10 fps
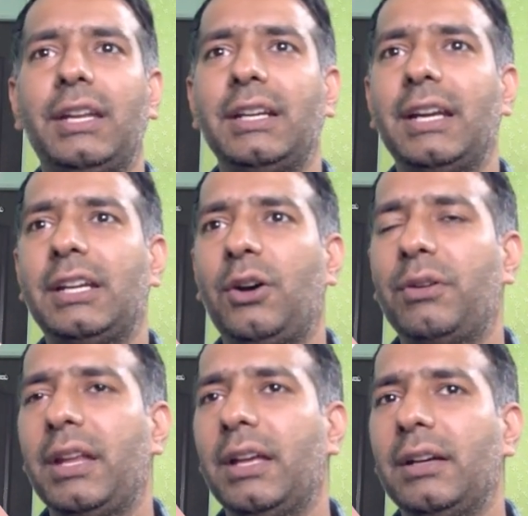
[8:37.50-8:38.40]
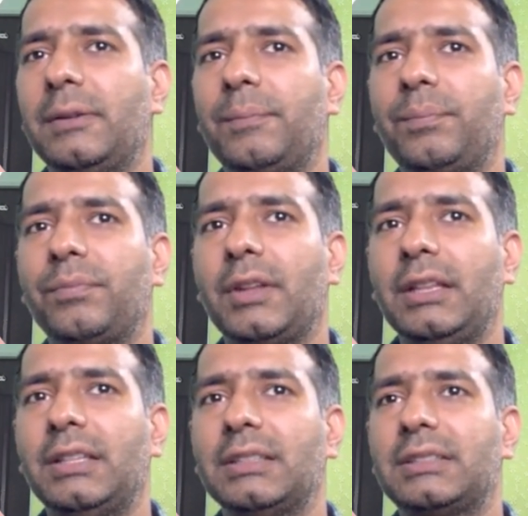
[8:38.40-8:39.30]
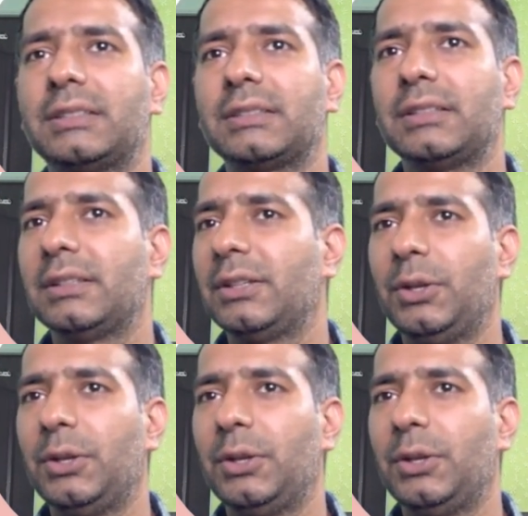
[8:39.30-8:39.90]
you getting data over here in this?